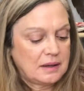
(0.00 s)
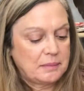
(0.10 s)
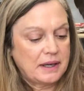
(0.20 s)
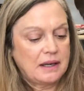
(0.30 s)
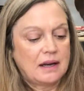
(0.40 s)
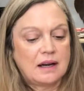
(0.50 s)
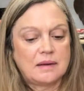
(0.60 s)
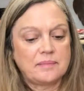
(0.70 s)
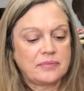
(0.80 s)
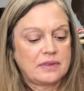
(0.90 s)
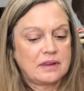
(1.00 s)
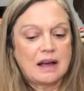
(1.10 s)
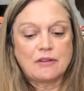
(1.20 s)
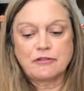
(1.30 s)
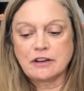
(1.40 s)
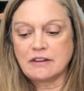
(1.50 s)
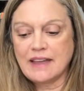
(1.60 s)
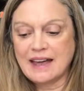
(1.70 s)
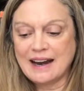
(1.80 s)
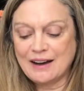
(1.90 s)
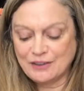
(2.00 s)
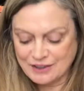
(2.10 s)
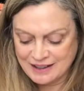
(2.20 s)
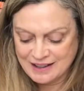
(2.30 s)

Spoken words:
but I'll figure that out.